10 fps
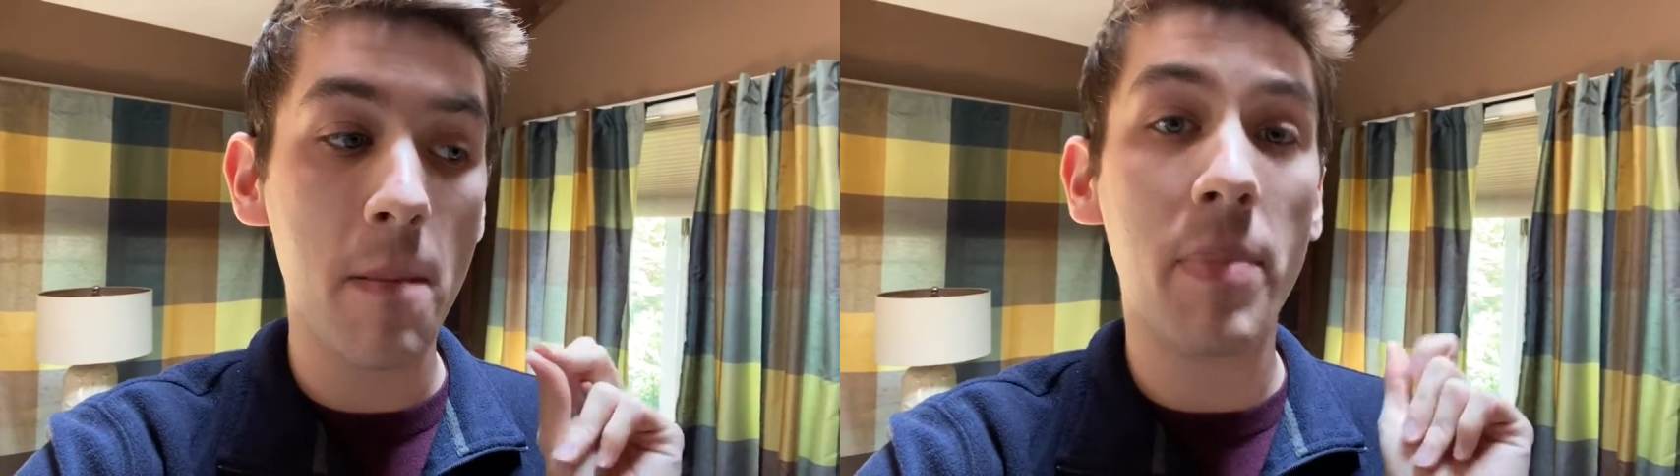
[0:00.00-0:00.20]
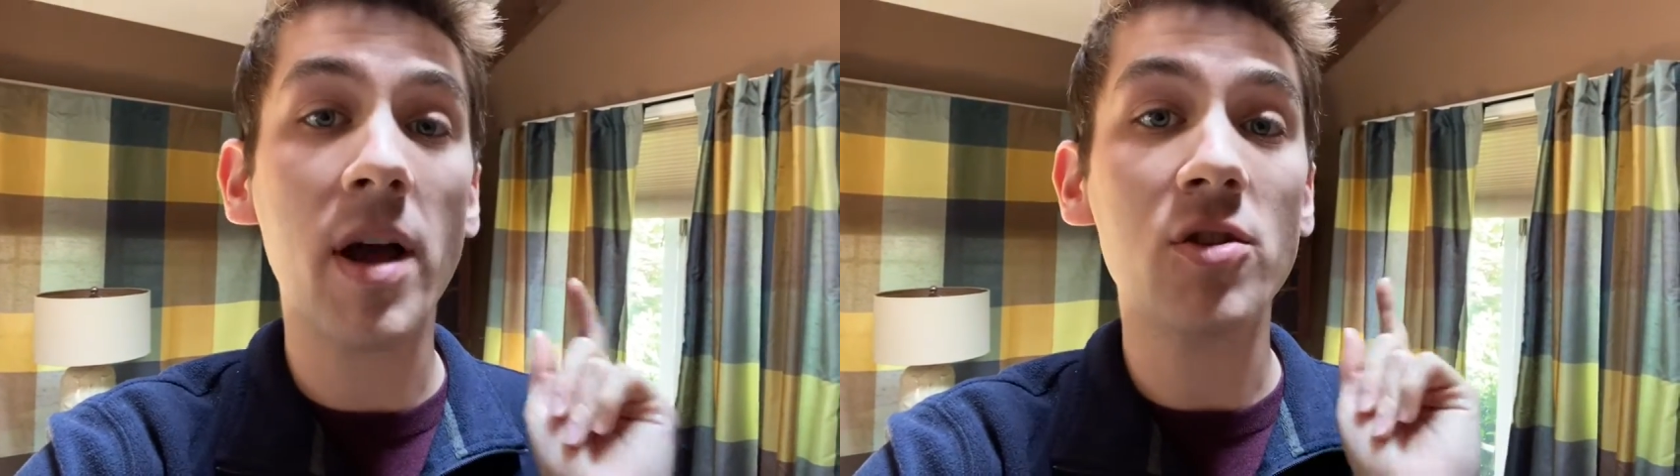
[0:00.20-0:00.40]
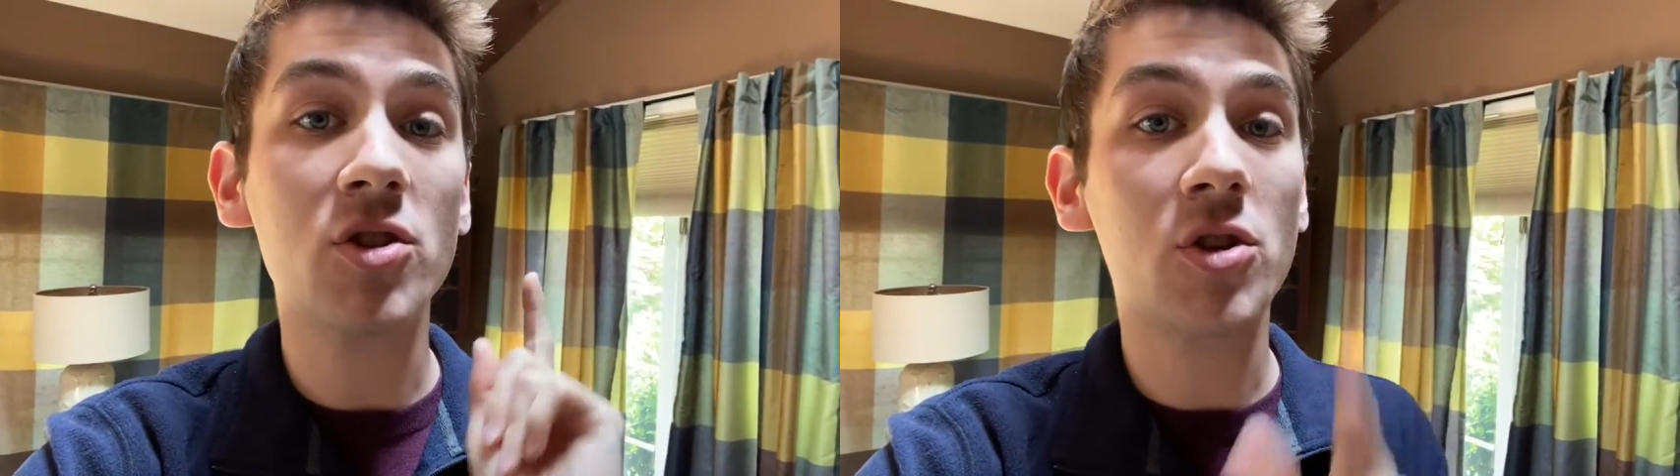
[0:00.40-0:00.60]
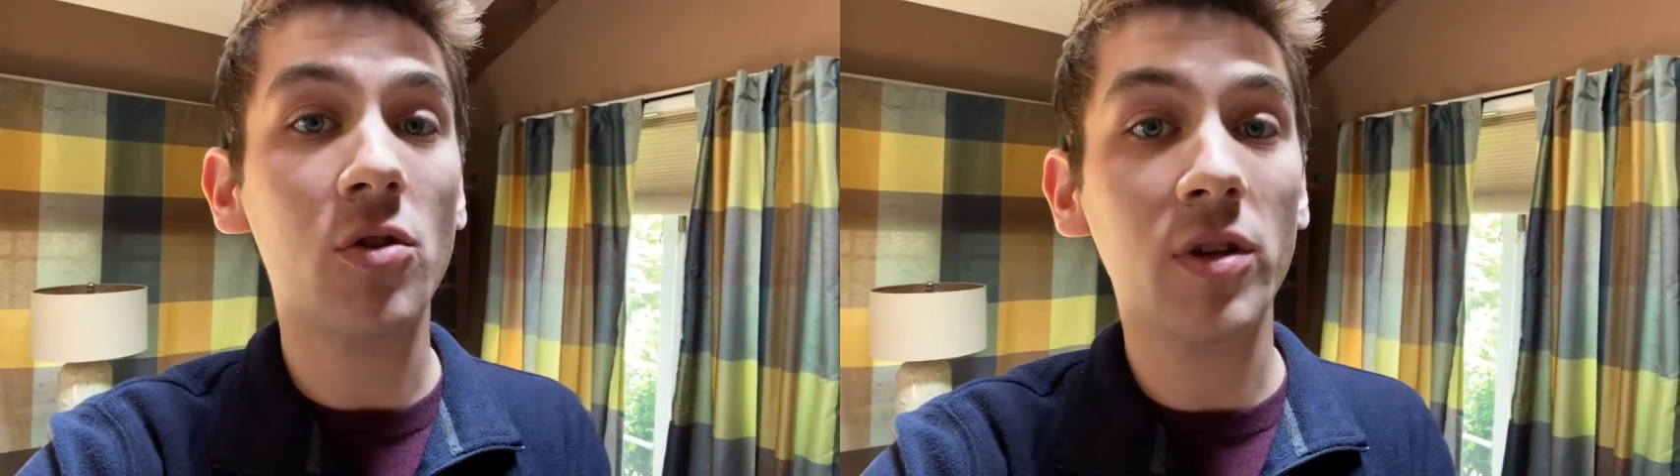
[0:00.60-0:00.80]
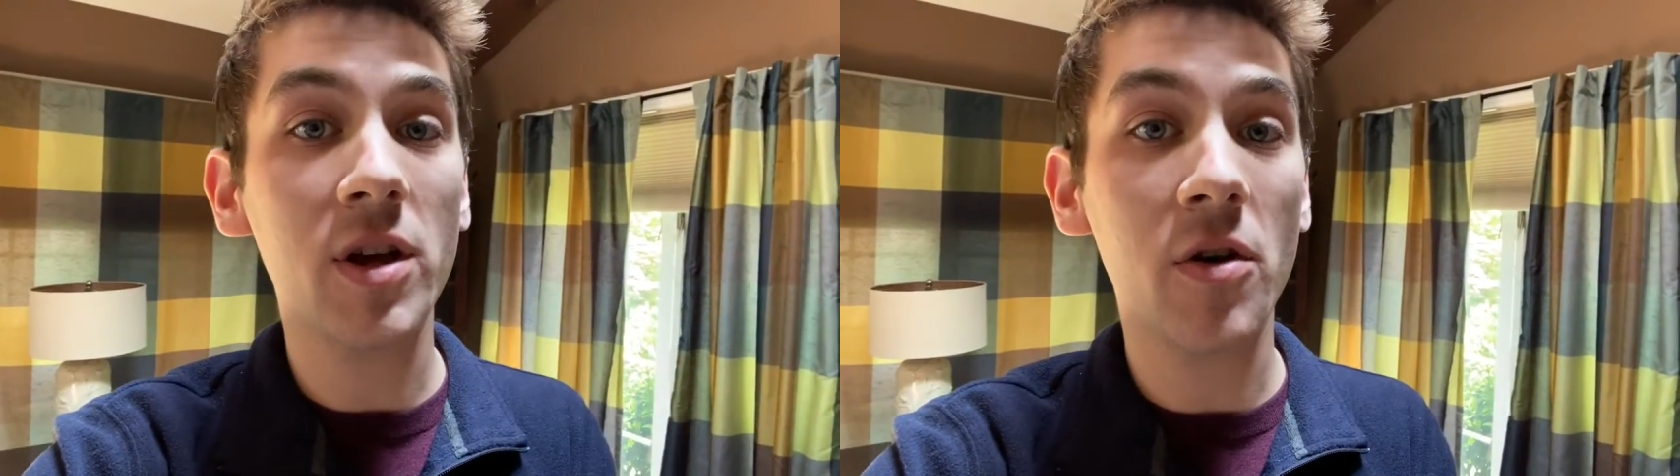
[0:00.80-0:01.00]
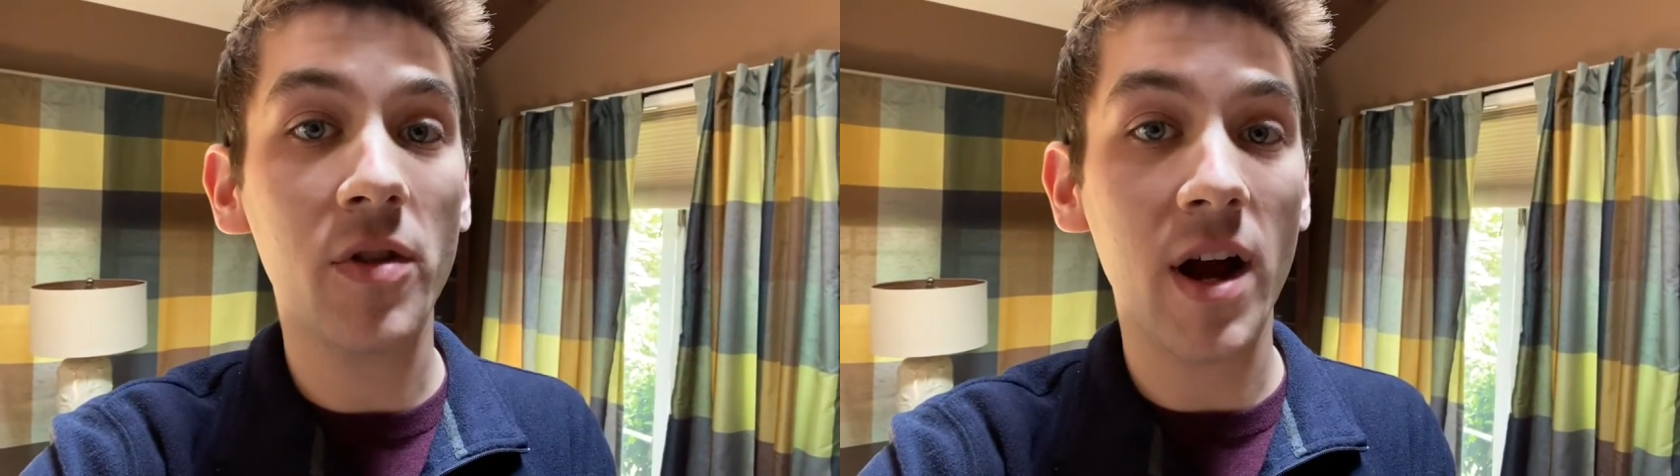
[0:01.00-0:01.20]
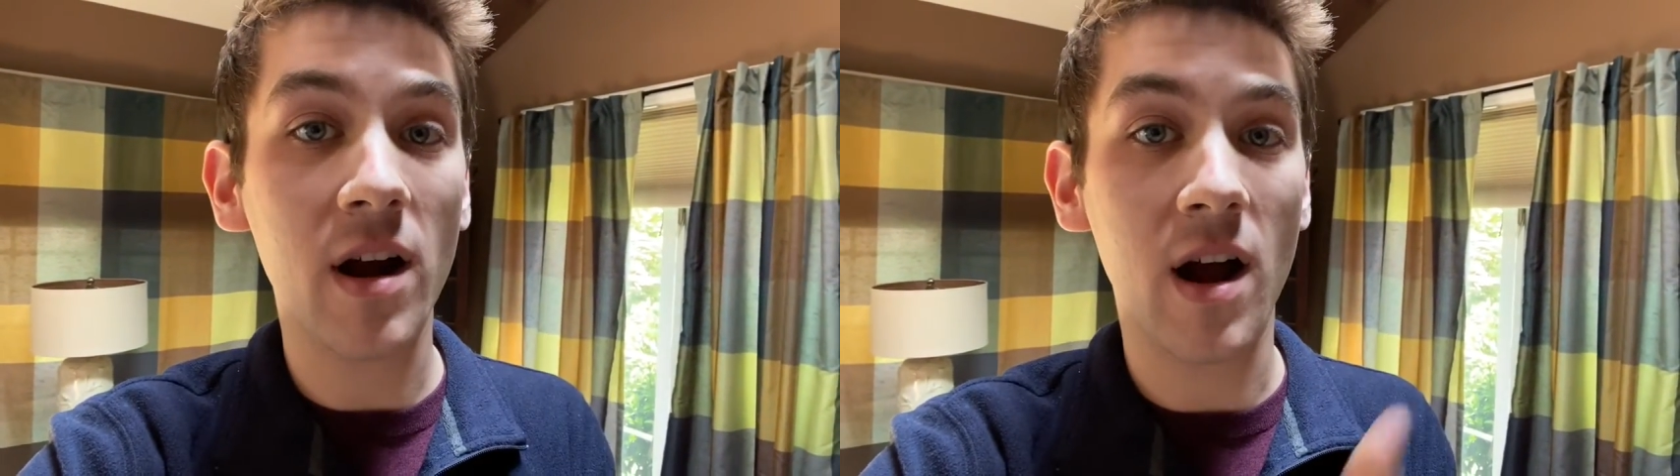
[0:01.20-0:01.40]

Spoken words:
but you should totally go there.